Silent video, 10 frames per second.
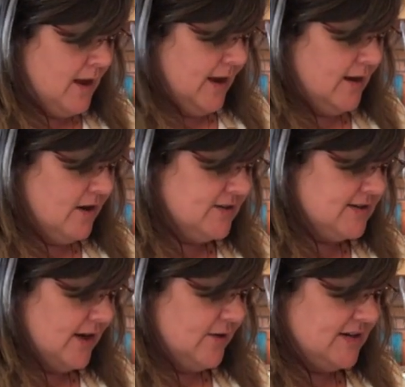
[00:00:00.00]
And
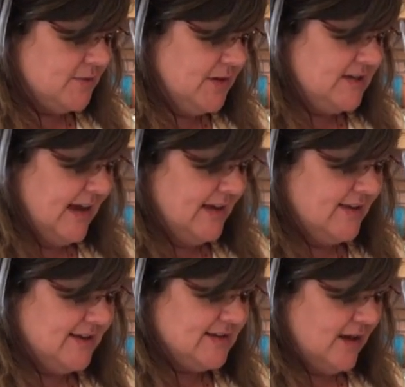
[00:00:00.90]
also, as we take
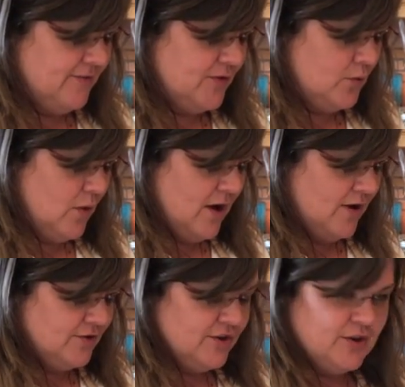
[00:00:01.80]
things off the
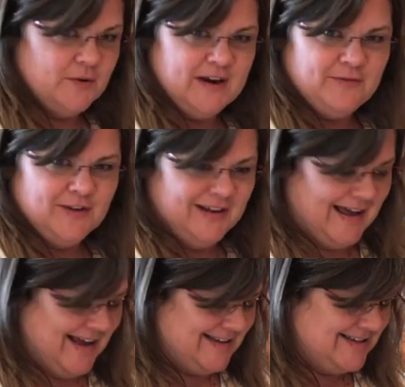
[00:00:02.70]
wall, you know what I
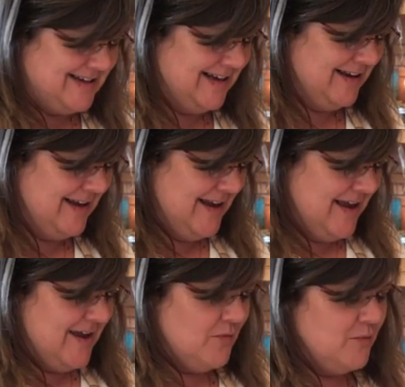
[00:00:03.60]
realized?
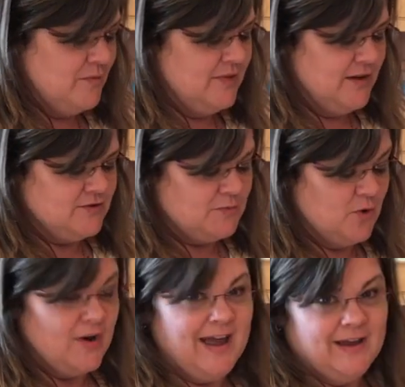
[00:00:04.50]
There's
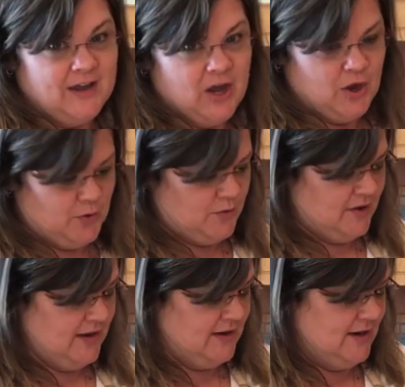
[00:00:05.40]
more echo
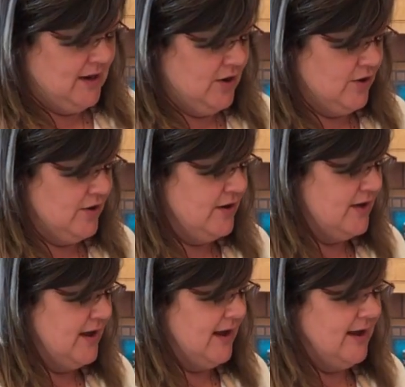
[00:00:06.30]
in here,
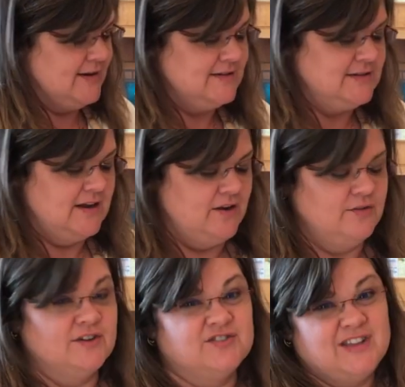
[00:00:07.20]
and so
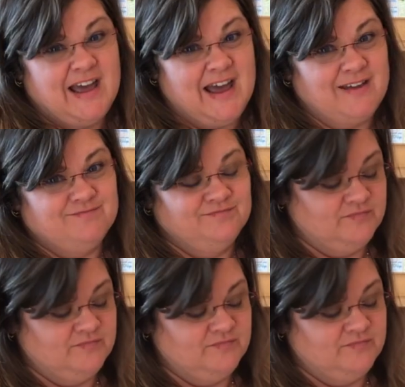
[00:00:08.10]
there's that.